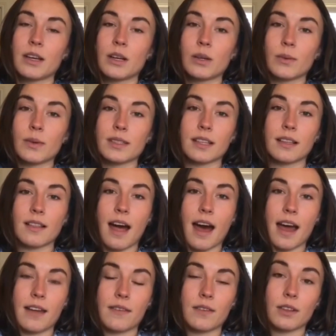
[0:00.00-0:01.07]
was
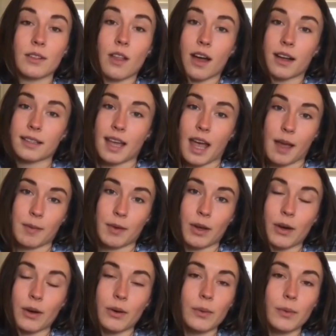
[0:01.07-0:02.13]
alive a long time
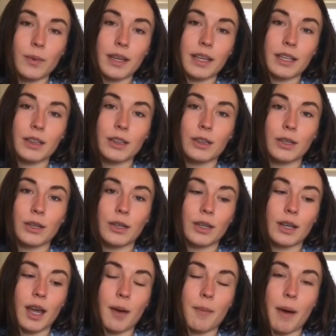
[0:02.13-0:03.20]
ago, we can learn
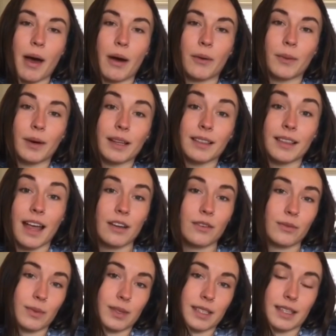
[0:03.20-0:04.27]
about what life
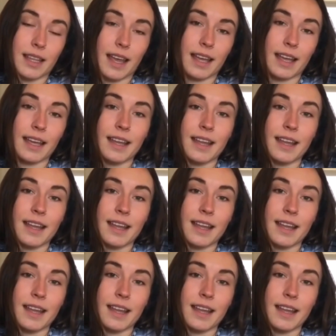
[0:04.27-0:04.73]
was like